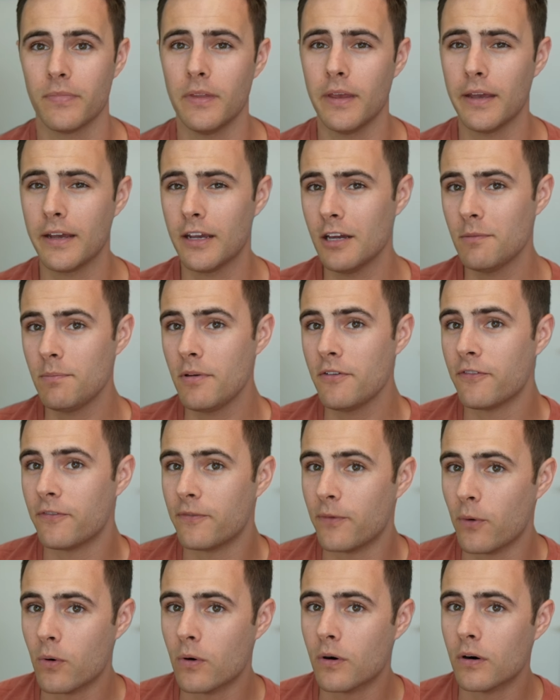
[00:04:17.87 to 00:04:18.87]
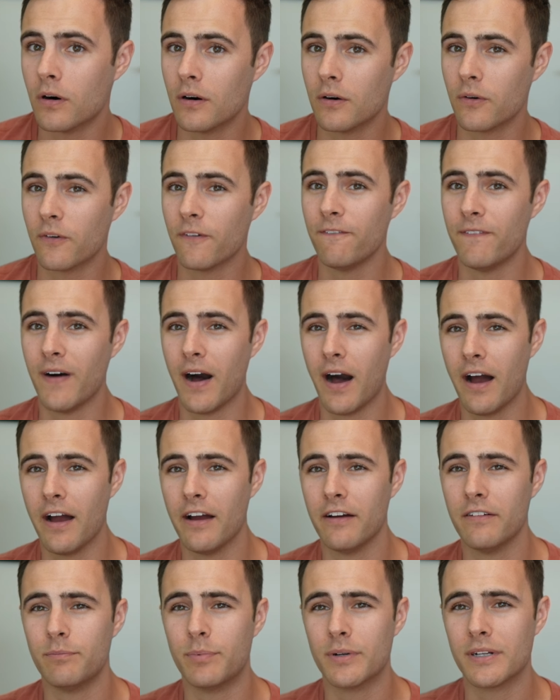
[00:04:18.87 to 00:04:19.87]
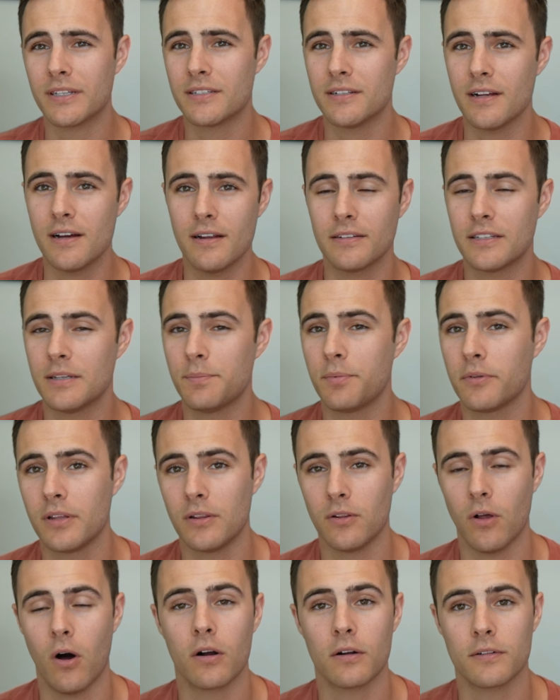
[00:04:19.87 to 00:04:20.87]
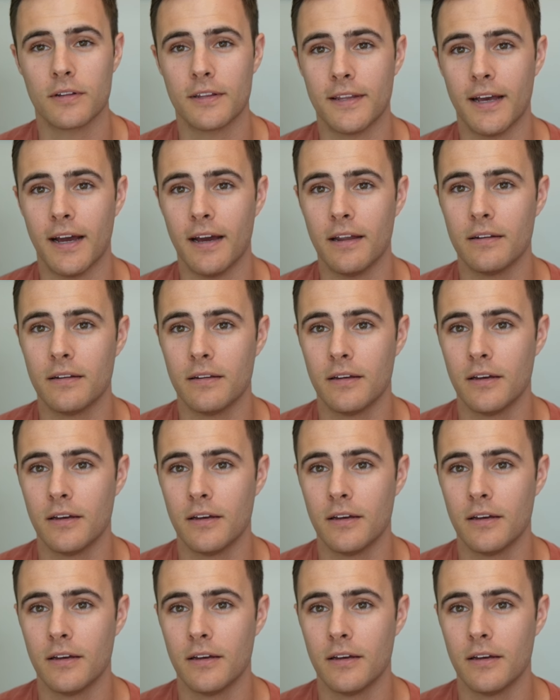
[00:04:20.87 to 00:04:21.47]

It could be 4 or 5, but it's not typically longer than that.